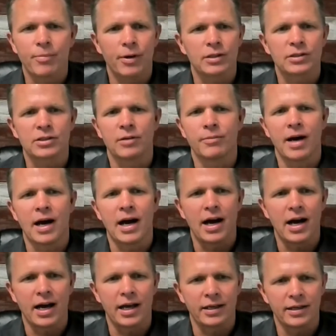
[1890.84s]
That person
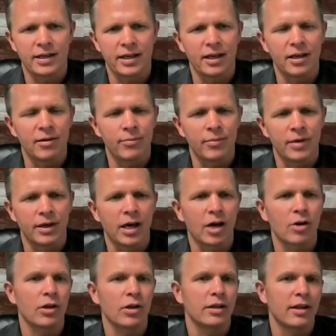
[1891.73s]
behind him, and
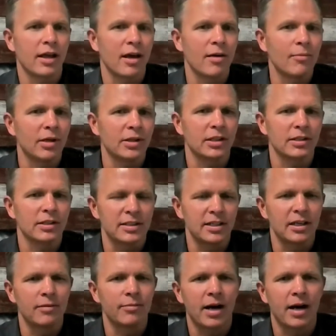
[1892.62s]
not only them, but the
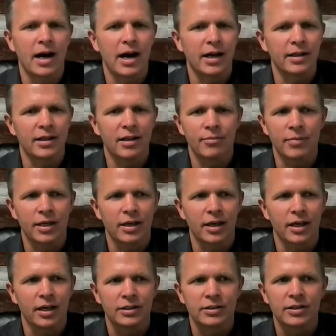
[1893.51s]
team behind them.
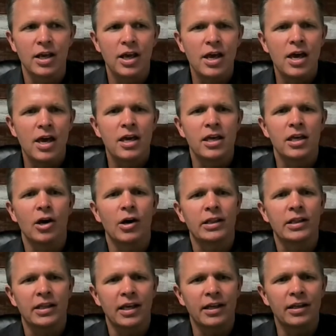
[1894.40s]
Because,
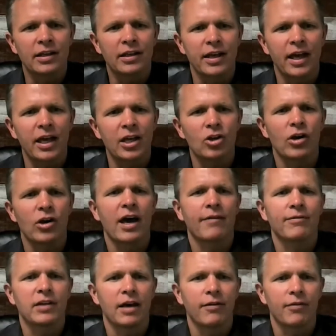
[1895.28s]
at the end of the day, you
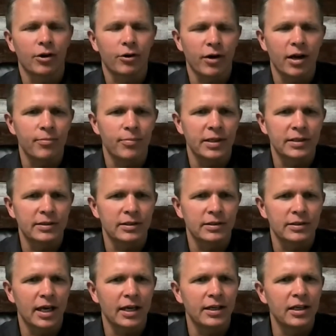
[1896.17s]
have to have a great
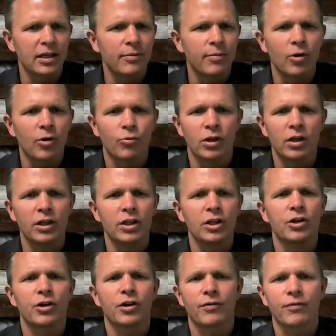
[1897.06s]
business idea, but really
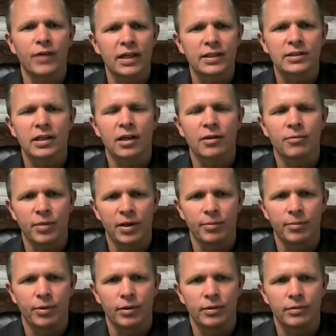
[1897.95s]
you're investing in
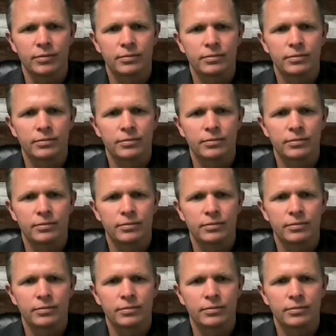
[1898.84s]
people.